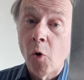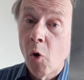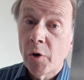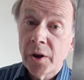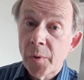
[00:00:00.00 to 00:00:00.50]

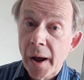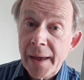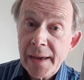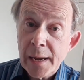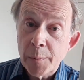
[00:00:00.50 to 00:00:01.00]
or Uriah
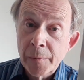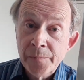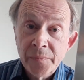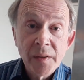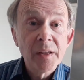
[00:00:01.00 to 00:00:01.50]
Heep,
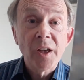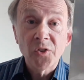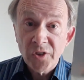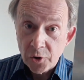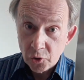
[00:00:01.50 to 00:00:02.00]

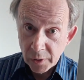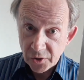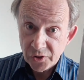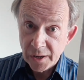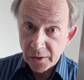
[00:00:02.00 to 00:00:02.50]
essential
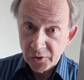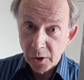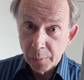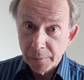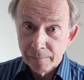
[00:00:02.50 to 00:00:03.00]
listening this
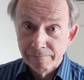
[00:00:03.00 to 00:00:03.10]
album.